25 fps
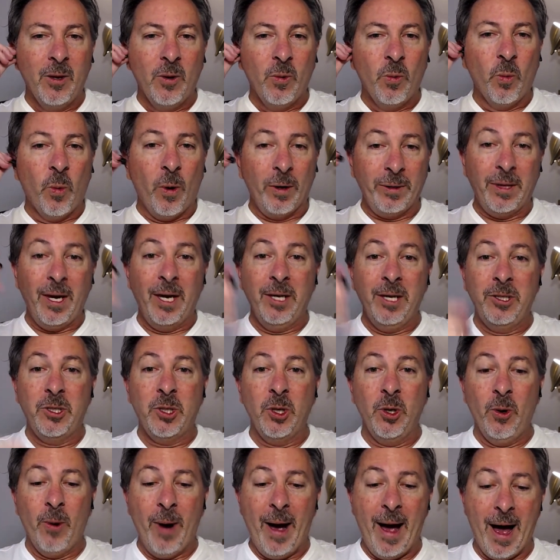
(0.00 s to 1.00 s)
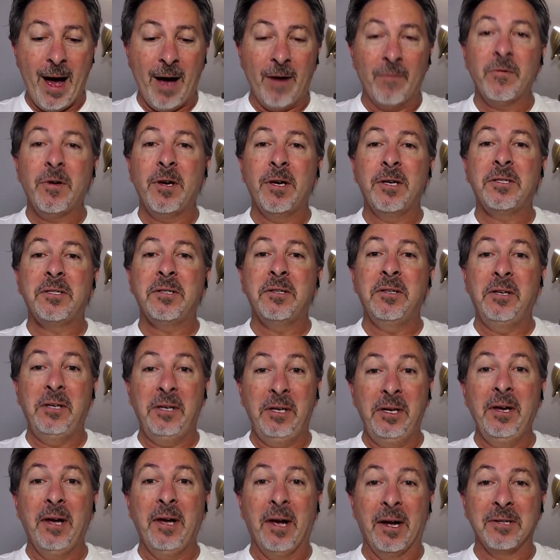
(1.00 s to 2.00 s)
what they do have is
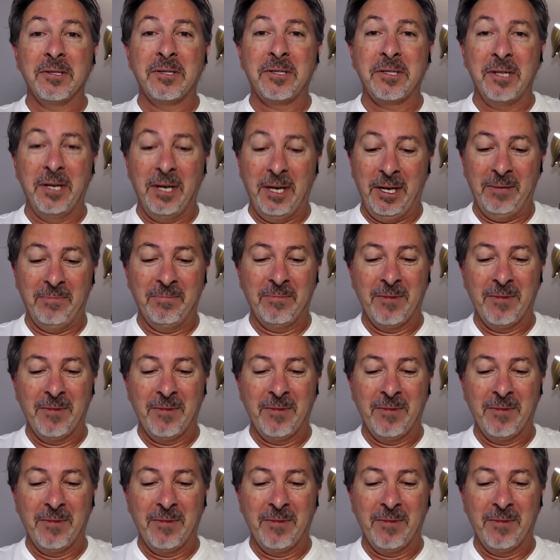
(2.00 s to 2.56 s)
ENC.